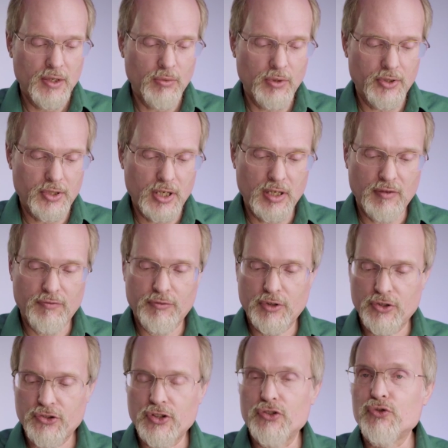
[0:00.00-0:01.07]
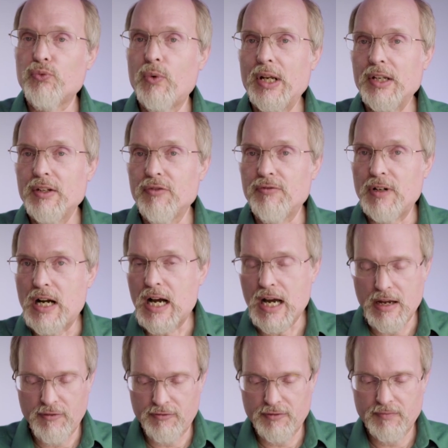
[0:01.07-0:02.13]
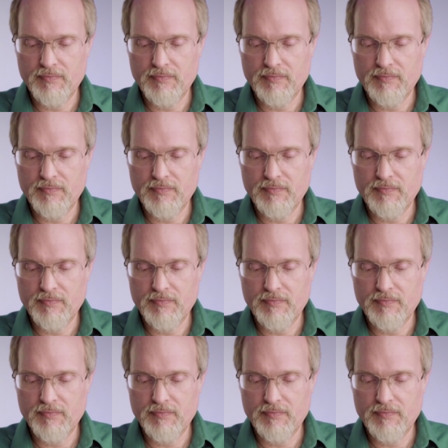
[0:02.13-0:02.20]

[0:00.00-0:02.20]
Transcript: We're looking at verses 1 to 5.